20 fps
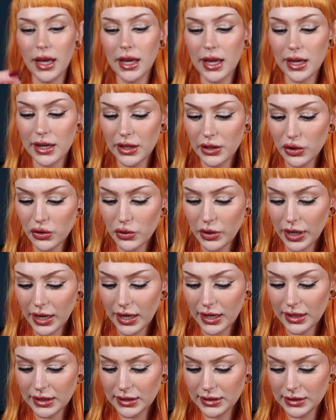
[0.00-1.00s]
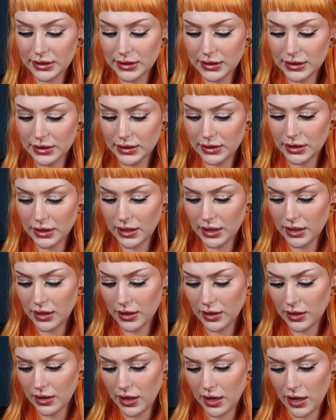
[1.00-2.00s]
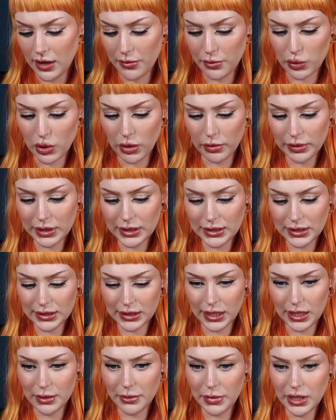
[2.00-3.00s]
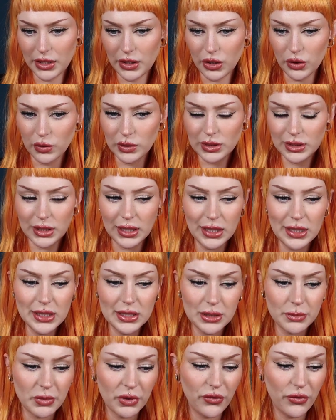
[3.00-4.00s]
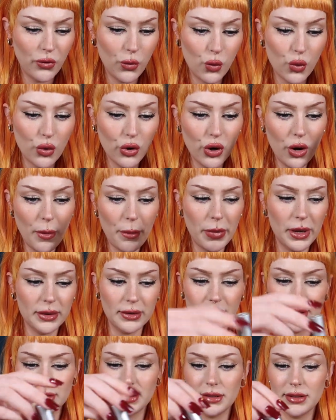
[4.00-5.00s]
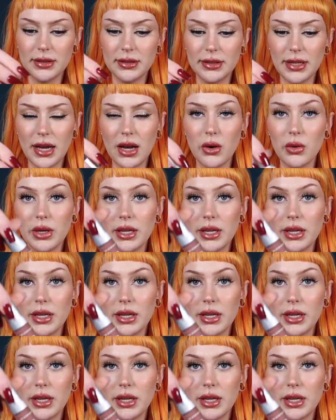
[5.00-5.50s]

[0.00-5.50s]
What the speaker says: and you guys have probably seen me use these before, but this is now